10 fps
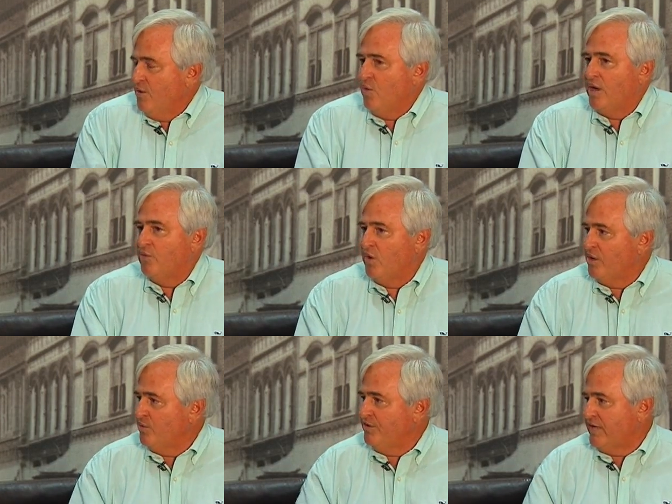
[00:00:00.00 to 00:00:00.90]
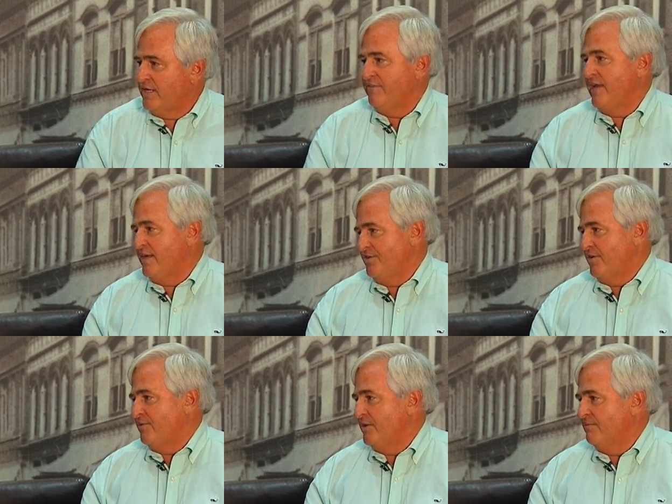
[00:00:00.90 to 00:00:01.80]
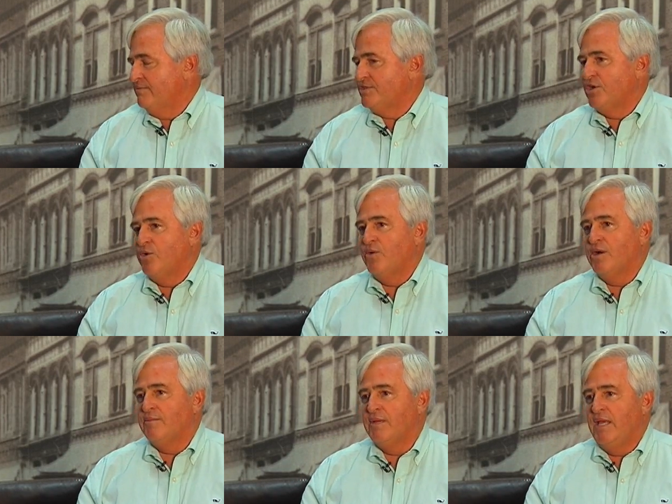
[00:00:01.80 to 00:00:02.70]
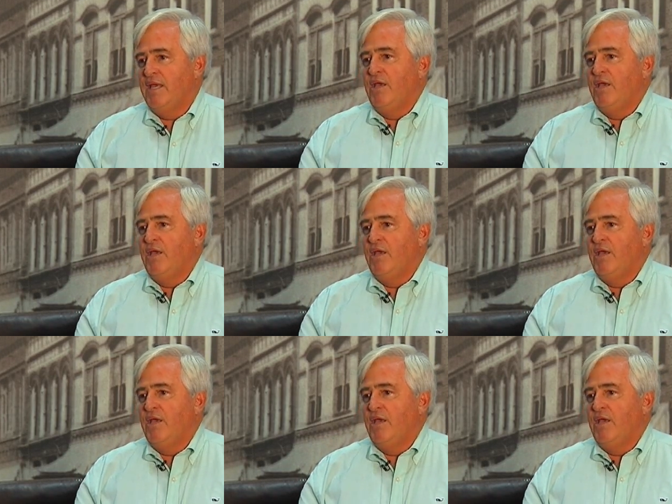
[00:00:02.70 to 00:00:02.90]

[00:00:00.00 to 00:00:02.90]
Why don't we take advantage of it? So